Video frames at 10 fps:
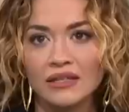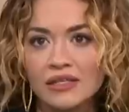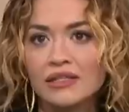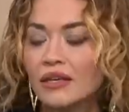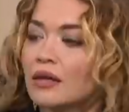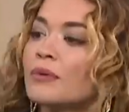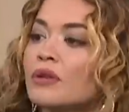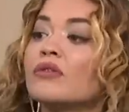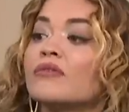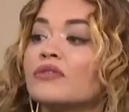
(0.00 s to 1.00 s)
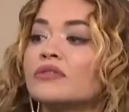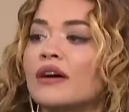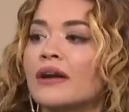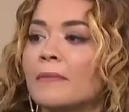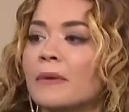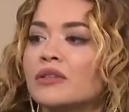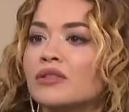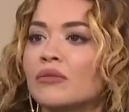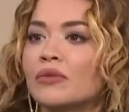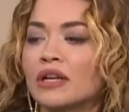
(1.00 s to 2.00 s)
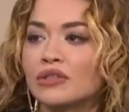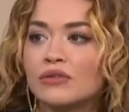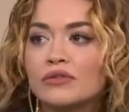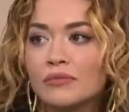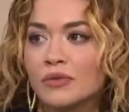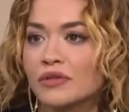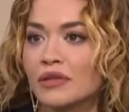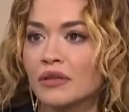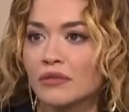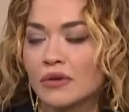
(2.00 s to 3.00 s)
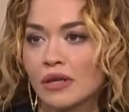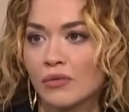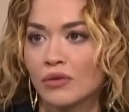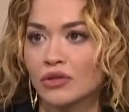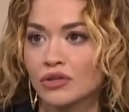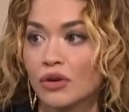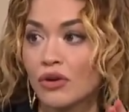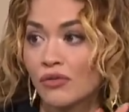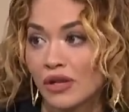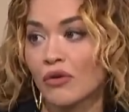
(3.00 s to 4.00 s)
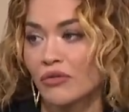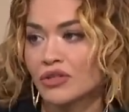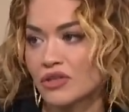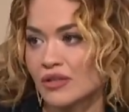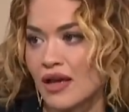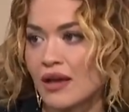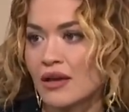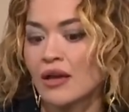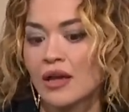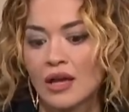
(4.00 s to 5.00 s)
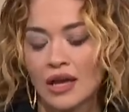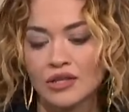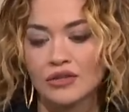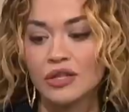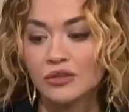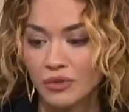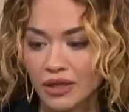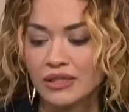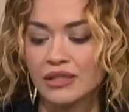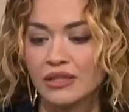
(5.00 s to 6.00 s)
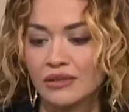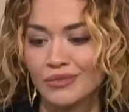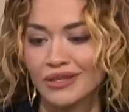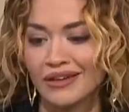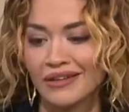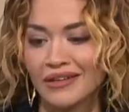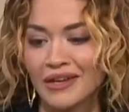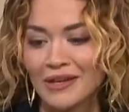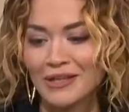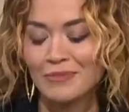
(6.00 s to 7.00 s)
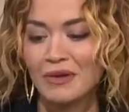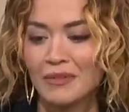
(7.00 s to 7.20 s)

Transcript: does take up a lot of your time, and so when I do do music, I really want to just hone in on just that. Yeah. And so that's what I did, and we uh, spent